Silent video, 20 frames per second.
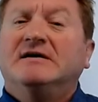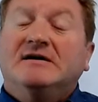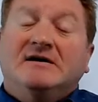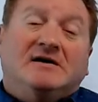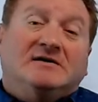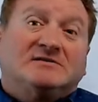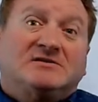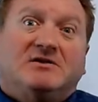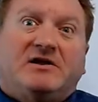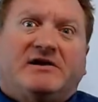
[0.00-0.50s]

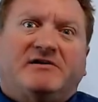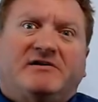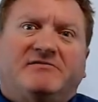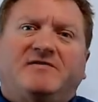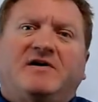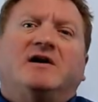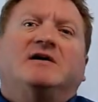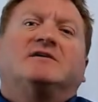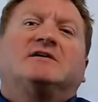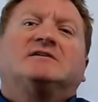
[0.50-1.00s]
it's a lot of
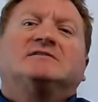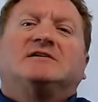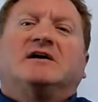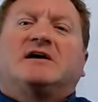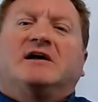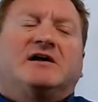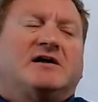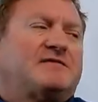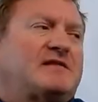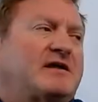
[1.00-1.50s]
fun because I can
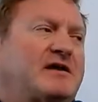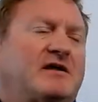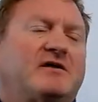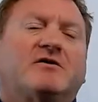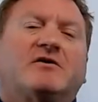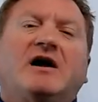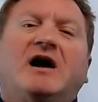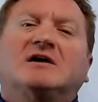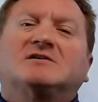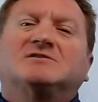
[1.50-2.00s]
get that
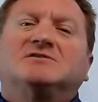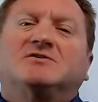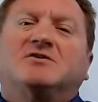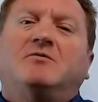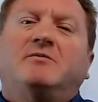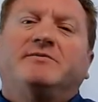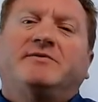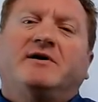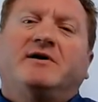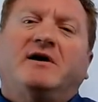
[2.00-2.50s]
interaction going
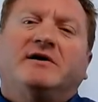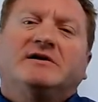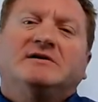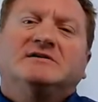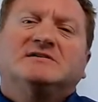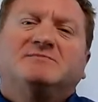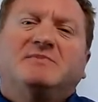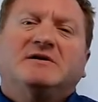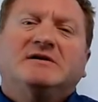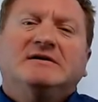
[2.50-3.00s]
with the audience.
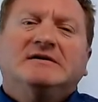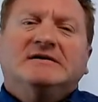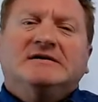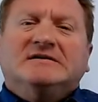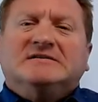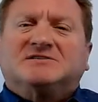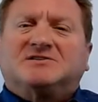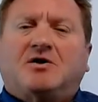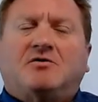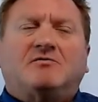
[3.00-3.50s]
But
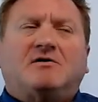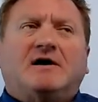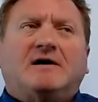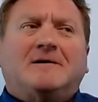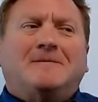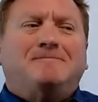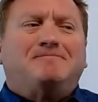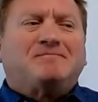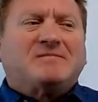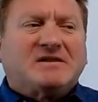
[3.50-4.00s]

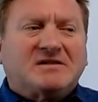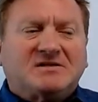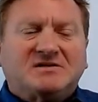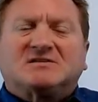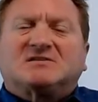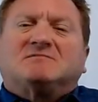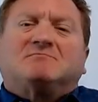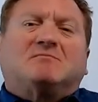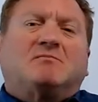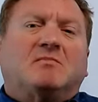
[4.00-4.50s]
so
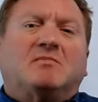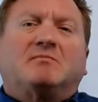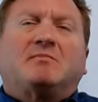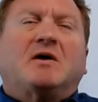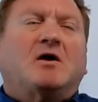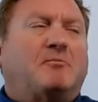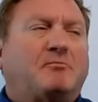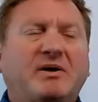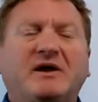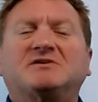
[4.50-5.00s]
just, you know,
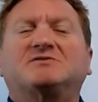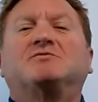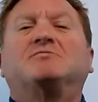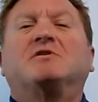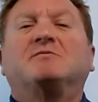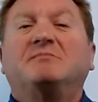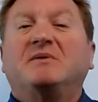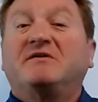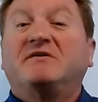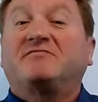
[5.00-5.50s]
picture with
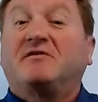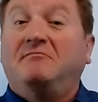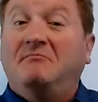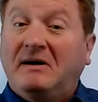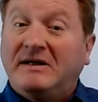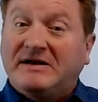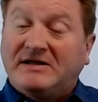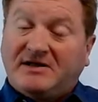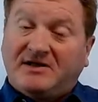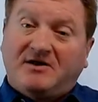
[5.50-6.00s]
me for a
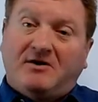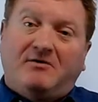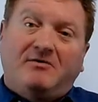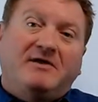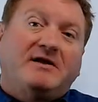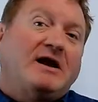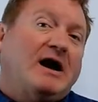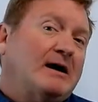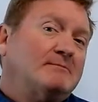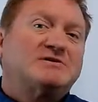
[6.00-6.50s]
minute, you know,
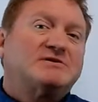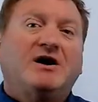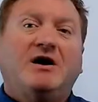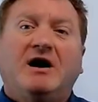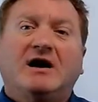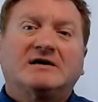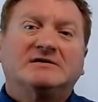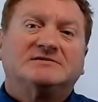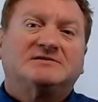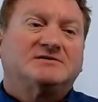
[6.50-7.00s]
that I'm
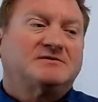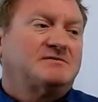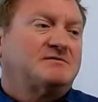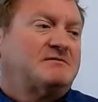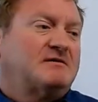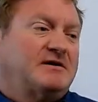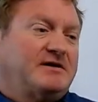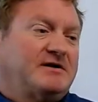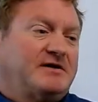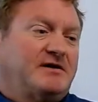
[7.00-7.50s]
talking
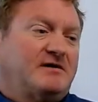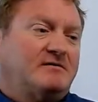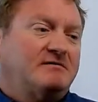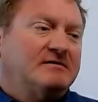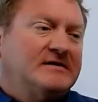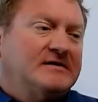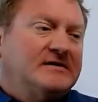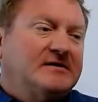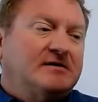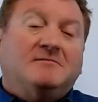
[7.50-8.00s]
to, you know,
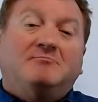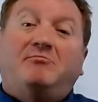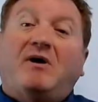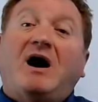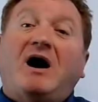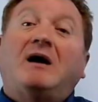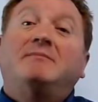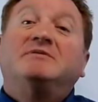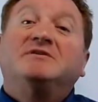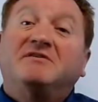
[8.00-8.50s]

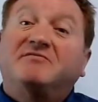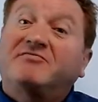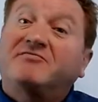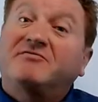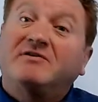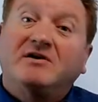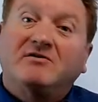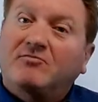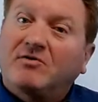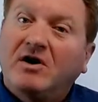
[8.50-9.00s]
Bob in the
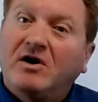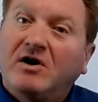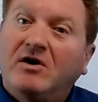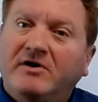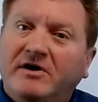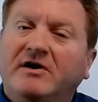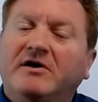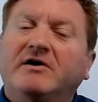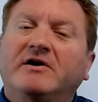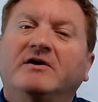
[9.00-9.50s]
front row
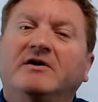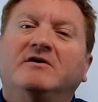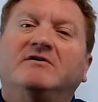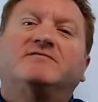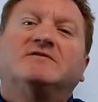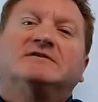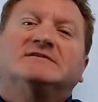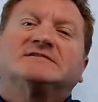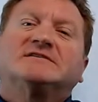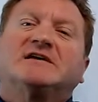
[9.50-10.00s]
here, you know,
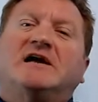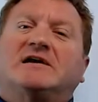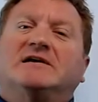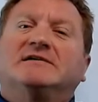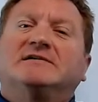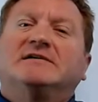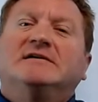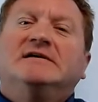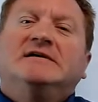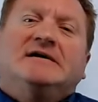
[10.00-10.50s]
for a second,
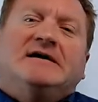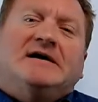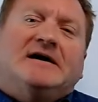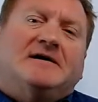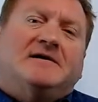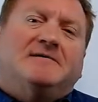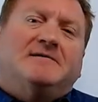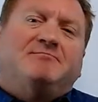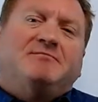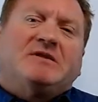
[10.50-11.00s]

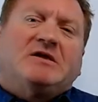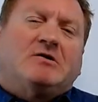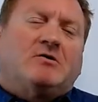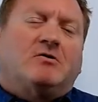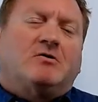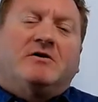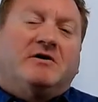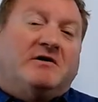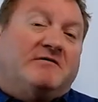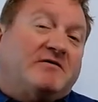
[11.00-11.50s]
you know,
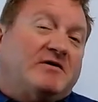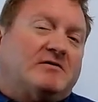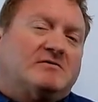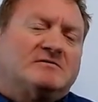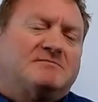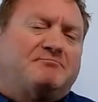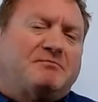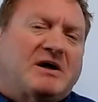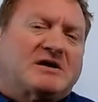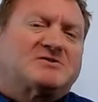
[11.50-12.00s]
or if you
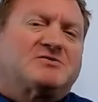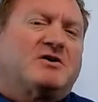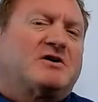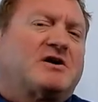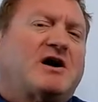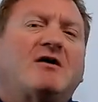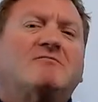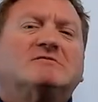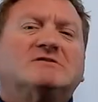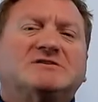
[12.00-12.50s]
picture a
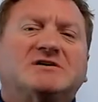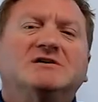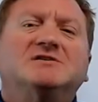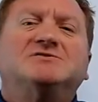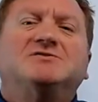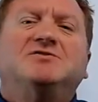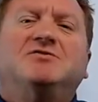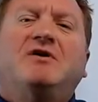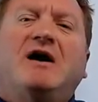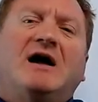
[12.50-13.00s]

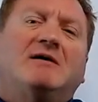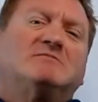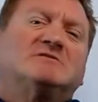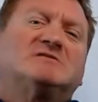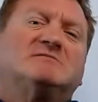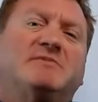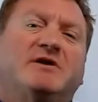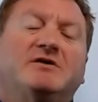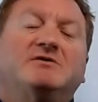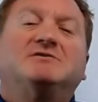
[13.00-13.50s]
conversation you have with
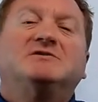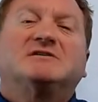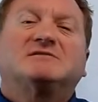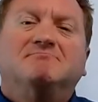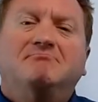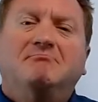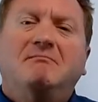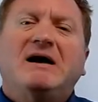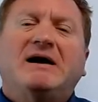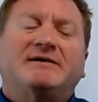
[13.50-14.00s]
somebody you just
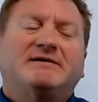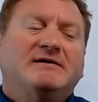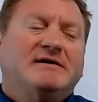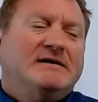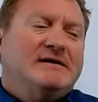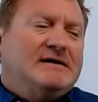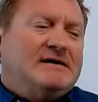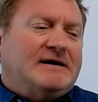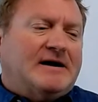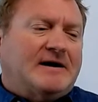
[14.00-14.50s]
met.
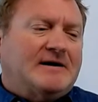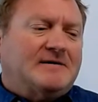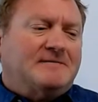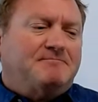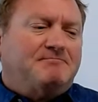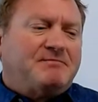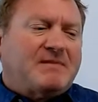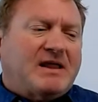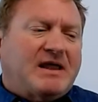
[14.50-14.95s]
You